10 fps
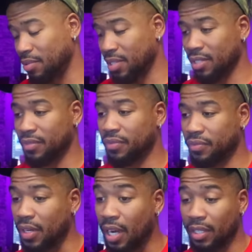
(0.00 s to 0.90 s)
bruh,
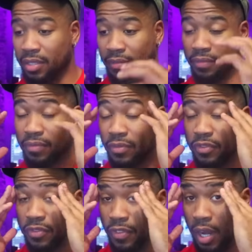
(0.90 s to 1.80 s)
fuck,
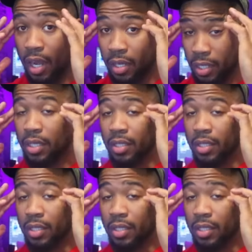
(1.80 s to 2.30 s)
fuck,